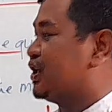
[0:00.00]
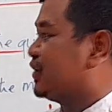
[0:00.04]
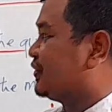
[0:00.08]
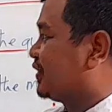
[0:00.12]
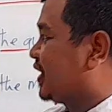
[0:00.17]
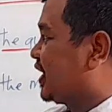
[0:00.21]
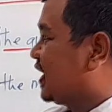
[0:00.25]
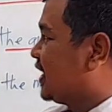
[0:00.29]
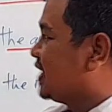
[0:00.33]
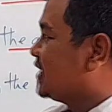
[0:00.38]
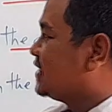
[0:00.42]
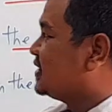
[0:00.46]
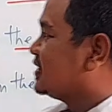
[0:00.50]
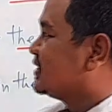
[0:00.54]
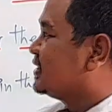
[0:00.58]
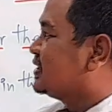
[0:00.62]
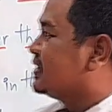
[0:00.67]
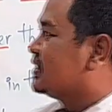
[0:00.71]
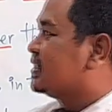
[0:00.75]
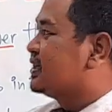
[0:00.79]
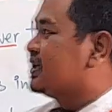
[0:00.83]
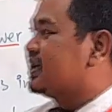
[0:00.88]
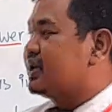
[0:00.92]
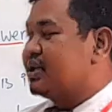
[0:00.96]
okay?
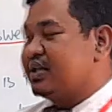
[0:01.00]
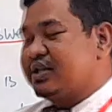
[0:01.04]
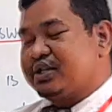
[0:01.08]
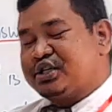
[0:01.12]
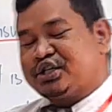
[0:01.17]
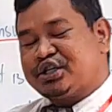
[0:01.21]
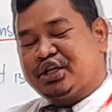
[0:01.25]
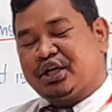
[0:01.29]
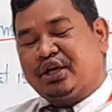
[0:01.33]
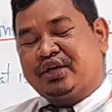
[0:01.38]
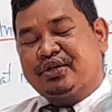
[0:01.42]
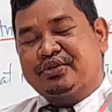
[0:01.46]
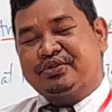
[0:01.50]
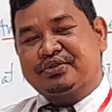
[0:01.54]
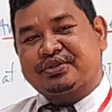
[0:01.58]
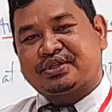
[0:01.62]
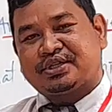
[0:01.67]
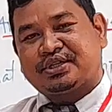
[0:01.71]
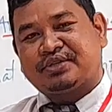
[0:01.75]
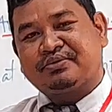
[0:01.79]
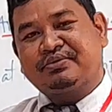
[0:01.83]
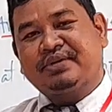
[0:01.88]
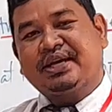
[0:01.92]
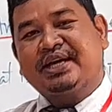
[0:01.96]
So
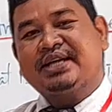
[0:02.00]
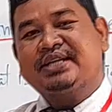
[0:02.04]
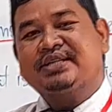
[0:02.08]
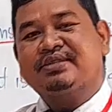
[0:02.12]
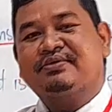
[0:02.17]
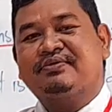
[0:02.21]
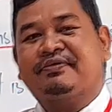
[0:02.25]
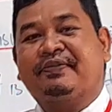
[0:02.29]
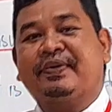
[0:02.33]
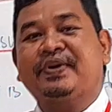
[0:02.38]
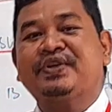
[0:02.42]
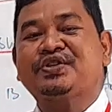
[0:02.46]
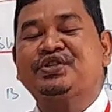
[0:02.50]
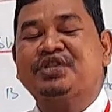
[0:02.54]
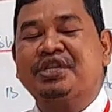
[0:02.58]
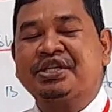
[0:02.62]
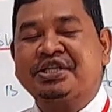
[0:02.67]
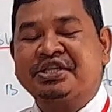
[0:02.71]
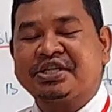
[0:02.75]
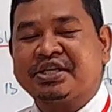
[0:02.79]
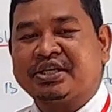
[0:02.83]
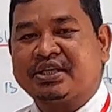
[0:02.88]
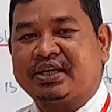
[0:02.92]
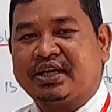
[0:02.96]
student, first
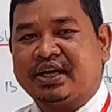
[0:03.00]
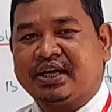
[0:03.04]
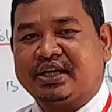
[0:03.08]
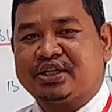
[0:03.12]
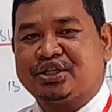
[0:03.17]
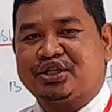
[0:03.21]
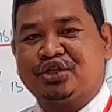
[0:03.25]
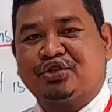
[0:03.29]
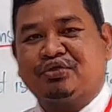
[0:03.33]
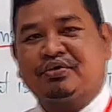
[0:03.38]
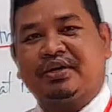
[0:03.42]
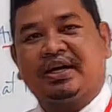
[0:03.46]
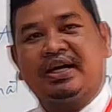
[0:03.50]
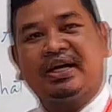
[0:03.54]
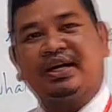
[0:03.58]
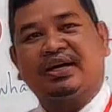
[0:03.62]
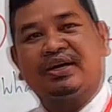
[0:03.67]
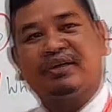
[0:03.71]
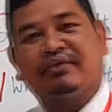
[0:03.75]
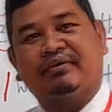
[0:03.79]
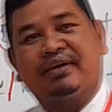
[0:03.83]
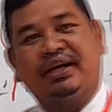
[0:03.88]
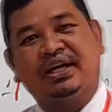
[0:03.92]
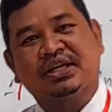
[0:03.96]
session that you are
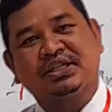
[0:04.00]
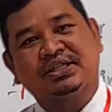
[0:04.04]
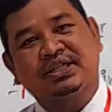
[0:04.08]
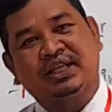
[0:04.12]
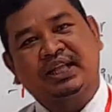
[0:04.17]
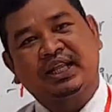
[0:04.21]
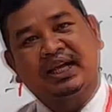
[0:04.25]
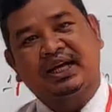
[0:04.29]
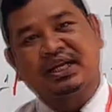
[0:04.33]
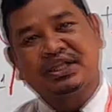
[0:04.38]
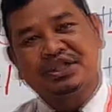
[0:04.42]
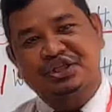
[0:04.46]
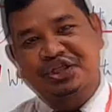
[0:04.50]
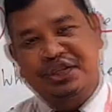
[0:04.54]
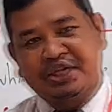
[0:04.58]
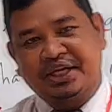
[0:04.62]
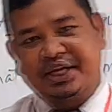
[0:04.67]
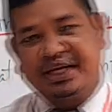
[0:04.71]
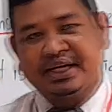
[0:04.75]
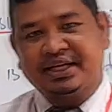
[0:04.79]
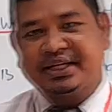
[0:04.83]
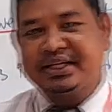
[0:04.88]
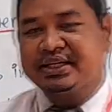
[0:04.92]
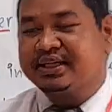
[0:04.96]
going to learn
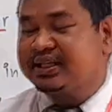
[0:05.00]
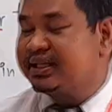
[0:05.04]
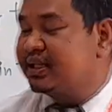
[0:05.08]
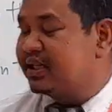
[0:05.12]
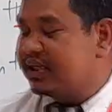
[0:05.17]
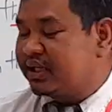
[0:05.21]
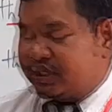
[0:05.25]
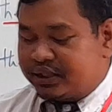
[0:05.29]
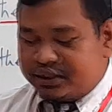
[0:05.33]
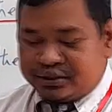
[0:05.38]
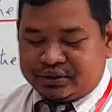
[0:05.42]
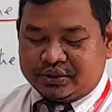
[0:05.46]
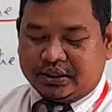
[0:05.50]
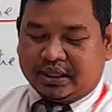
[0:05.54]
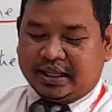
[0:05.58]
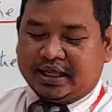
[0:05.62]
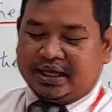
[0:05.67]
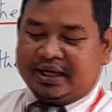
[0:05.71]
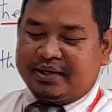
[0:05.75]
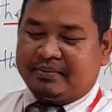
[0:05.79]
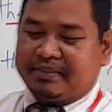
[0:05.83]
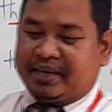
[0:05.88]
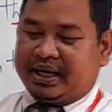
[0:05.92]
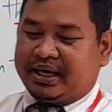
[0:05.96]
today, you
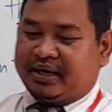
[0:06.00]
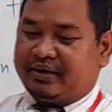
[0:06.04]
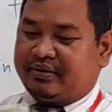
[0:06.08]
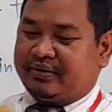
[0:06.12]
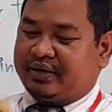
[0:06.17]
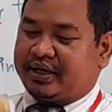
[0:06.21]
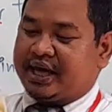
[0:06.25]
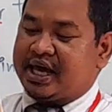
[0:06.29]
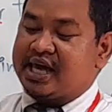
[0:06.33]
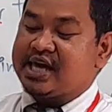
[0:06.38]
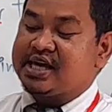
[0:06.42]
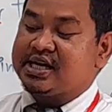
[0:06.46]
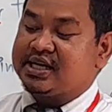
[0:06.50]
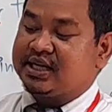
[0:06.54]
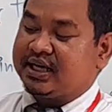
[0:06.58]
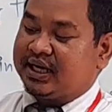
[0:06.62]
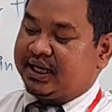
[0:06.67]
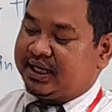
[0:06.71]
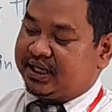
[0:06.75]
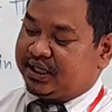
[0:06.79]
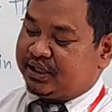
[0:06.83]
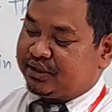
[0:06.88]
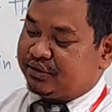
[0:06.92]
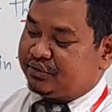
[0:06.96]
learn about hang
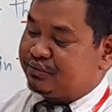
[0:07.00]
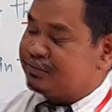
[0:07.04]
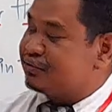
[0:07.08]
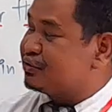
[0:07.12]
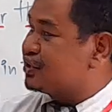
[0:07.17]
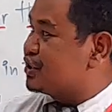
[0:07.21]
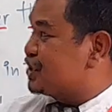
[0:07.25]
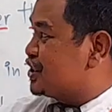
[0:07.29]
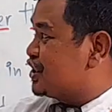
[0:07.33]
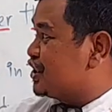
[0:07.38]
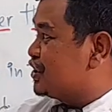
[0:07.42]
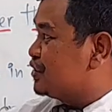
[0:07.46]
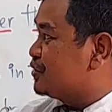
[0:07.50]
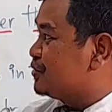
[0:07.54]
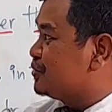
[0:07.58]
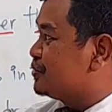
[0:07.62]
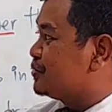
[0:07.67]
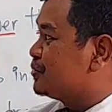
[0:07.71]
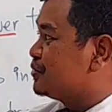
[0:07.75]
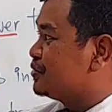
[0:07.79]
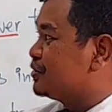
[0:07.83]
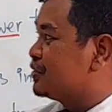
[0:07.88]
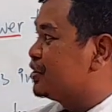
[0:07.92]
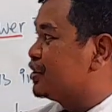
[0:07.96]
out
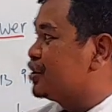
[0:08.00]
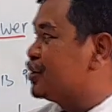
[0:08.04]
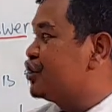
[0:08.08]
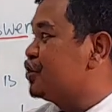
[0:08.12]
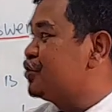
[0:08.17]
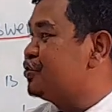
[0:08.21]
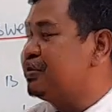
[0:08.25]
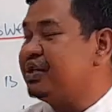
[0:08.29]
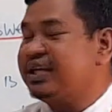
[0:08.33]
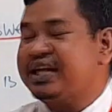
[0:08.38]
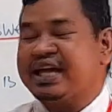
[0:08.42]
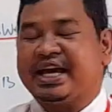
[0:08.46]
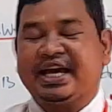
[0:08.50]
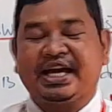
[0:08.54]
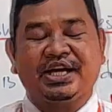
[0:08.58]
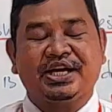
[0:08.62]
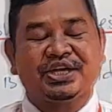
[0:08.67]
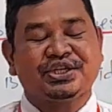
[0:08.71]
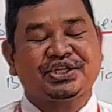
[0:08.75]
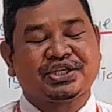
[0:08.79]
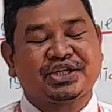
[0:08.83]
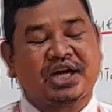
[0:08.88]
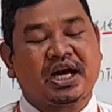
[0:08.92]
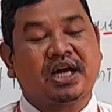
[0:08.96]
to unit
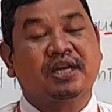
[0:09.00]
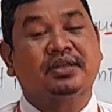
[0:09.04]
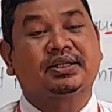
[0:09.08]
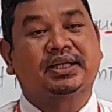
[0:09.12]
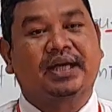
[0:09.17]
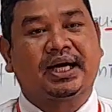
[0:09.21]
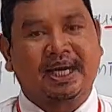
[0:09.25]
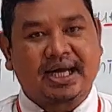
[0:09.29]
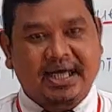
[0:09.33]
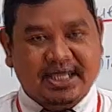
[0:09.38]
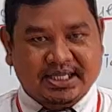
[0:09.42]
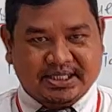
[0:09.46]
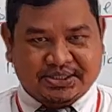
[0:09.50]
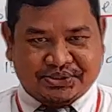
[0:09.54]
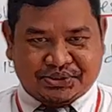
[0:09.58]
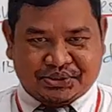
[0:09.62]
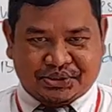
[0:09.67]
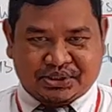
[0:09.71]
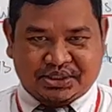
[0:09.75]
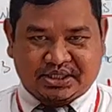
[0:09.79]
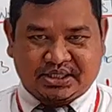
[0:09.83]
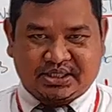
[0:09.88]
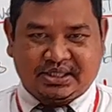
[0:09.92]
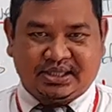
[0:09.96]
8 our
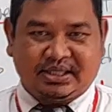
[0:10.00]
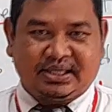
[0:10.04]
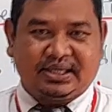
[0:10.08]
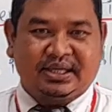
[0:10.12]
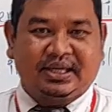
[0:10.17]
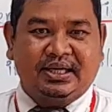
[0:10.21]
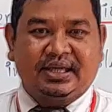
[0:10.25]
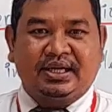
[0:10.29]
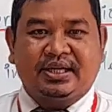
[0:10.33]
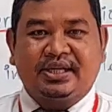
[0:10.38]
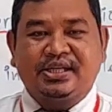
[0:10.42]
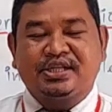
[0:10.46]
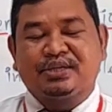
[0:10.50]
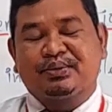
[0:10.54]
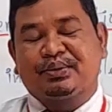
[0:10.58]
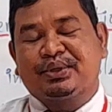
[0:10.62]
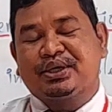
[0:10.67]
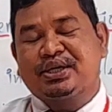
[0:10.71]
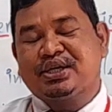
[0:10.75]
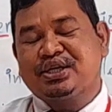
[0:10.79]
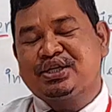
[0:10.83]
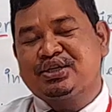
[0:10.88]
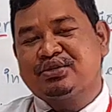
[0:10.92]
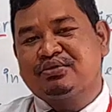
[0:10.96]
house. This
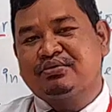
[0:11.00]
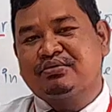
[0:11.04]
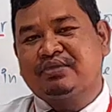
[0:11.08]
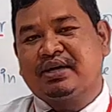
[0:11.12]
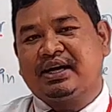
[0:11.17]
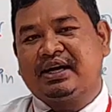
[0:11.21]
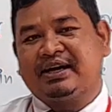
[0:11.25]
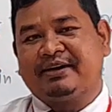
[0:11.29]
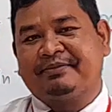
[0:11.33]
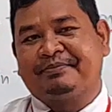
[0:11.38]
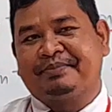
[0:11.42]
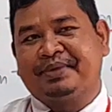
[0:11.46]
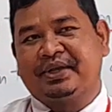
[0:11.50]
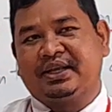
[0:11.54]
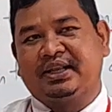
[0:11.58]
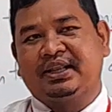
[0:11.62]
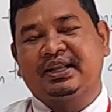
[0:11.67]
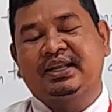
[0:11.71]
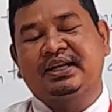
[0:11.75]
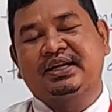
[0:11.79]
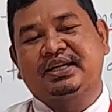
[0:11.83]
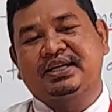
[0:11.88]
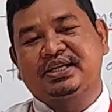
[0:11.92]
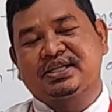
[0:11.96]
one you have
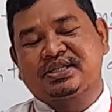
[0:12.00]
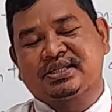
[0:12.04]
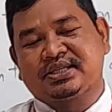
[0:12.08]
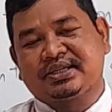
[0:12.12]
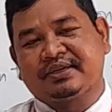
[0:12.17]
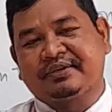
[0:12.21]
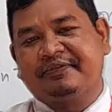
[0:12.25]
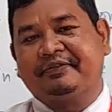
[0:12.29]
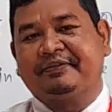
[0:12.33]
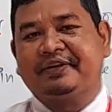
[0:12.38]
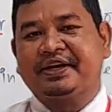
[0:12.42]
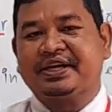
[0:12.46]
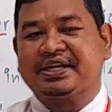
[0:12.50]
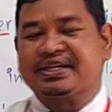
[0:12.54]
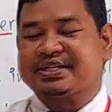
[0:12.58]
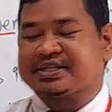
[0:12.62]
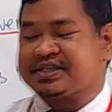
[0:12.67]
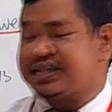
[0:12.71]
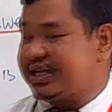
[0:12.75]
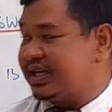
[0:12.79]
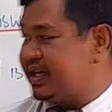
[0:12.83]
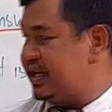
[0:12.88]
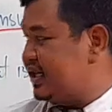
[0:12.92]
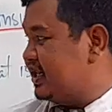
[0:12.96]
learned so far,
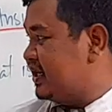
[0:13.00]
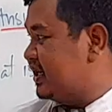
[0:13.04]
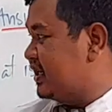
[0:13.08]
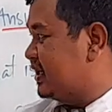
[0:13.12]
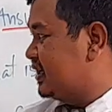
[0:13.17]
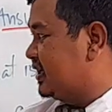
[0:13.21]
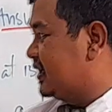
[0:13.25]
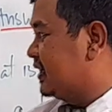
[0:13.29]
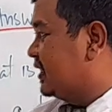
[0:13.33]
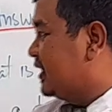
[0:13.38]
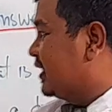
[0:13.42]
and